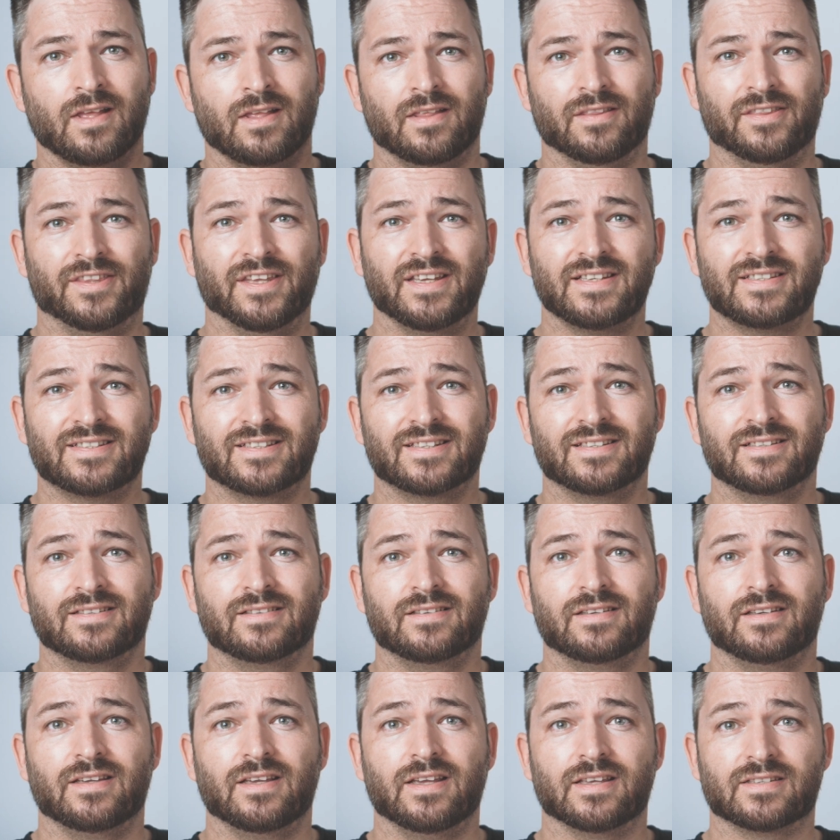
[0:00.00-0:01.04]
This
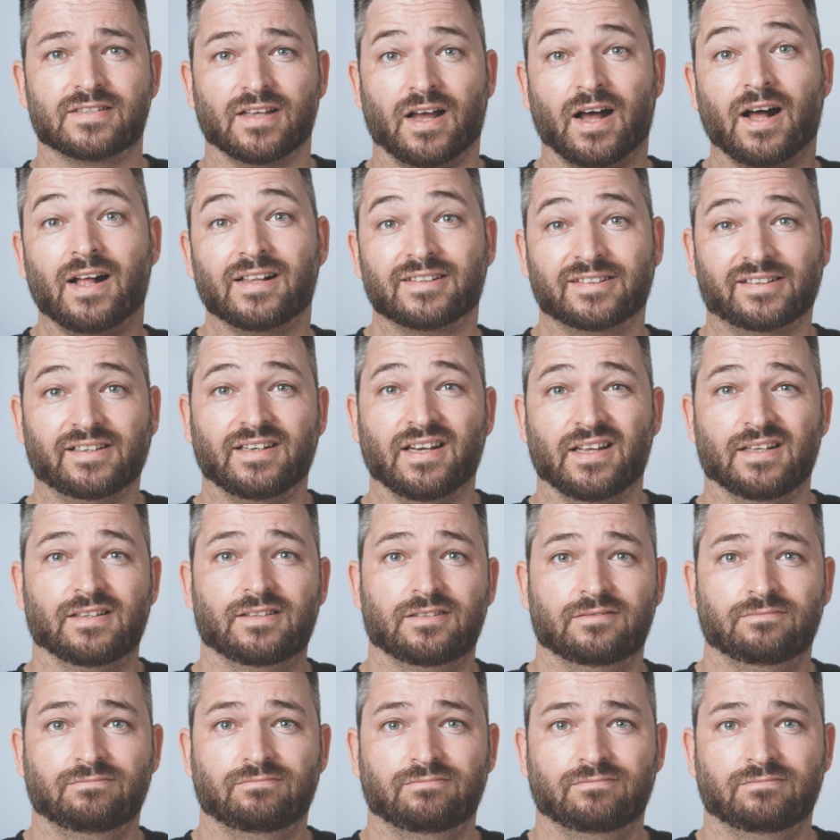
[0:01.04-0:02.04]
is a halt CLUT.